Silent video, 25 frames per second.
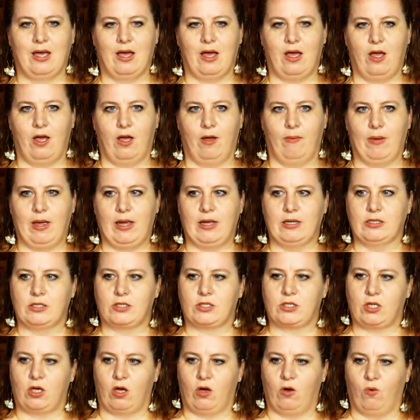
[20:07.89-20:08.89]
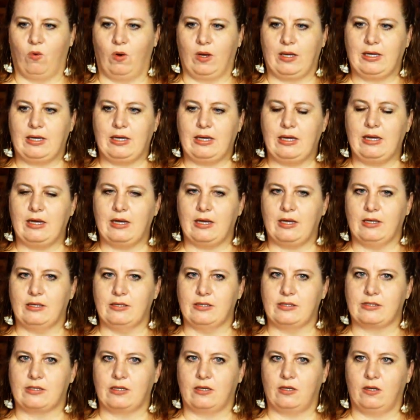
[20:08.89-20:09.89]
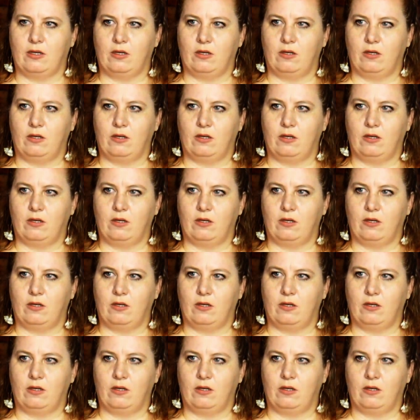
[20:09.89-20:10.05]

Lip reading: And so he is